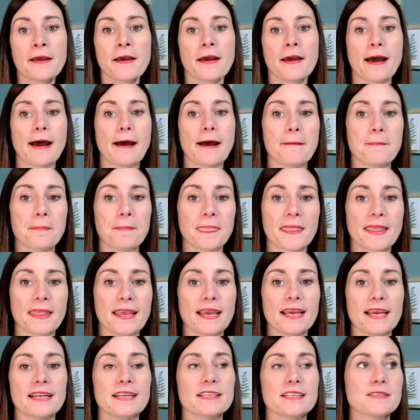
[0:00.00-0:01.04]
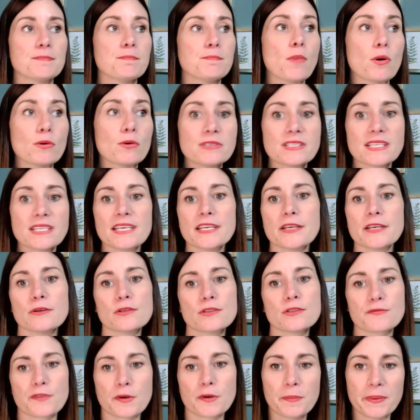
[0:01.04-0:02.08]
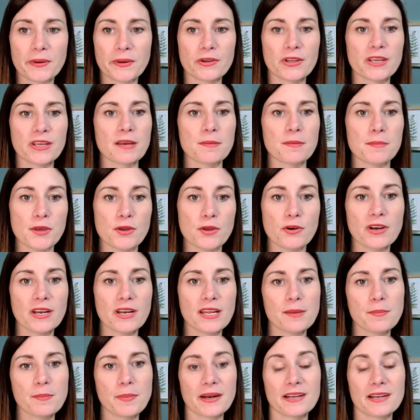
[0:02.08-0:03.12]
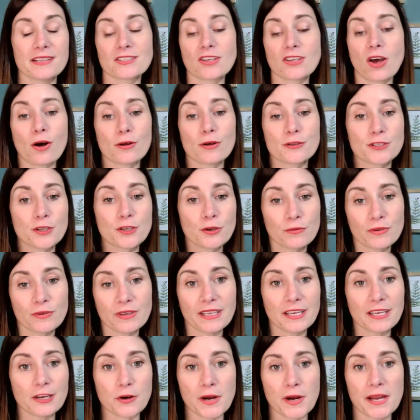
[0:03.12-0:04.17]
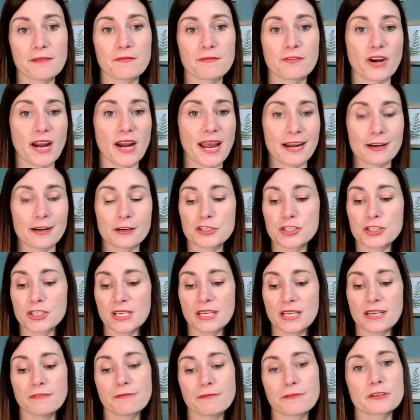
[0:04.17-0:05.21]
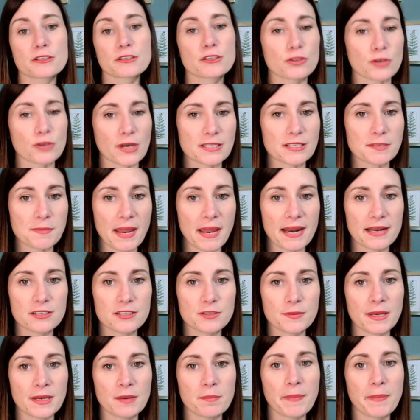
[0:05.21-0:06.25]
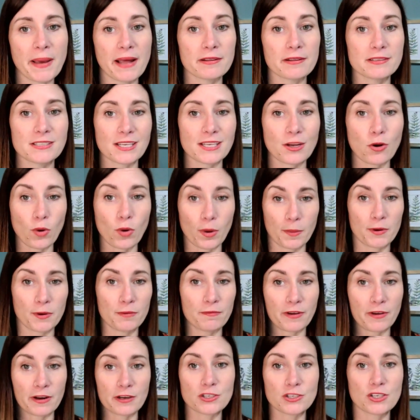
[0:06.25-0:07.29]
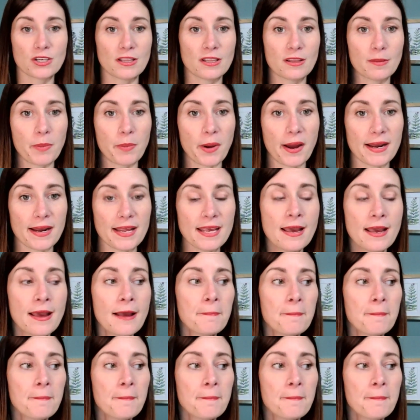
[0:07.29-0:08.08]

Um, it is mostly used for building immunity, but it's also really great for energy, for stress management and balancing hormone function in the body.